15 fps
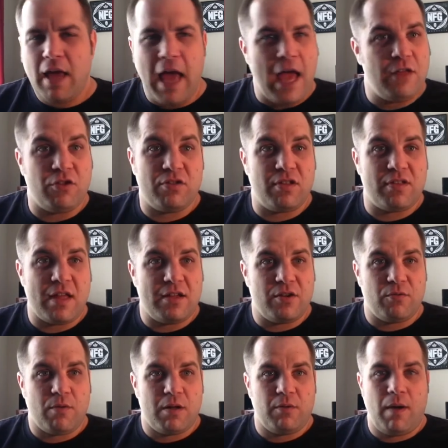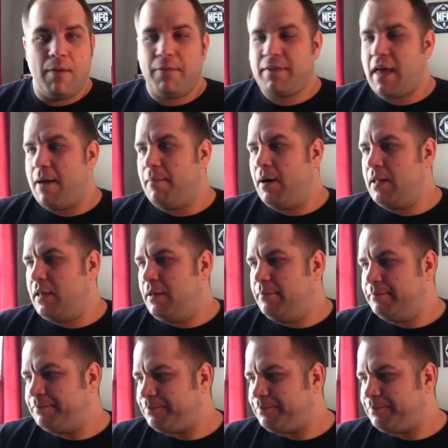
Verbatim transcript: And I just decided to run away with that money.